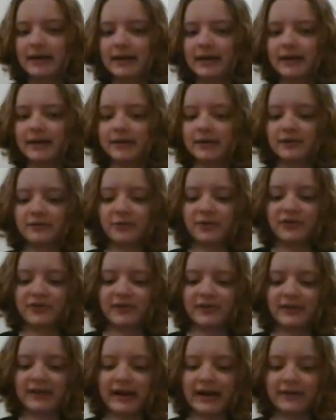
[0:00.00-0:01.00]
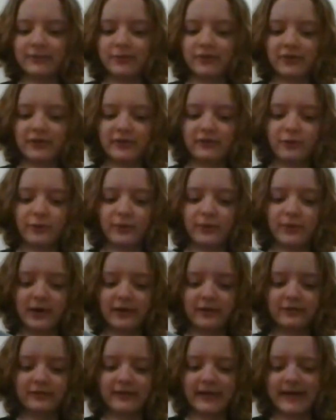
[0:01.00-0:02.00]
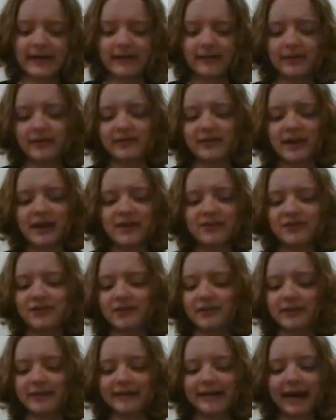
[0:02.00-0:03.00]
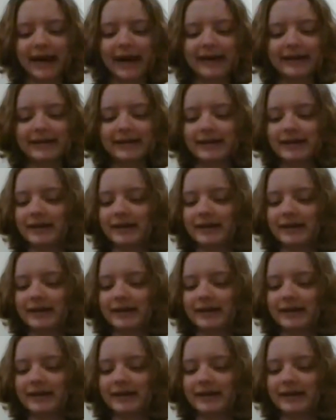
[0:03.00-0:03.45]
He could have wished the lion would turn into a butterfly, or a daisy, or a gnat.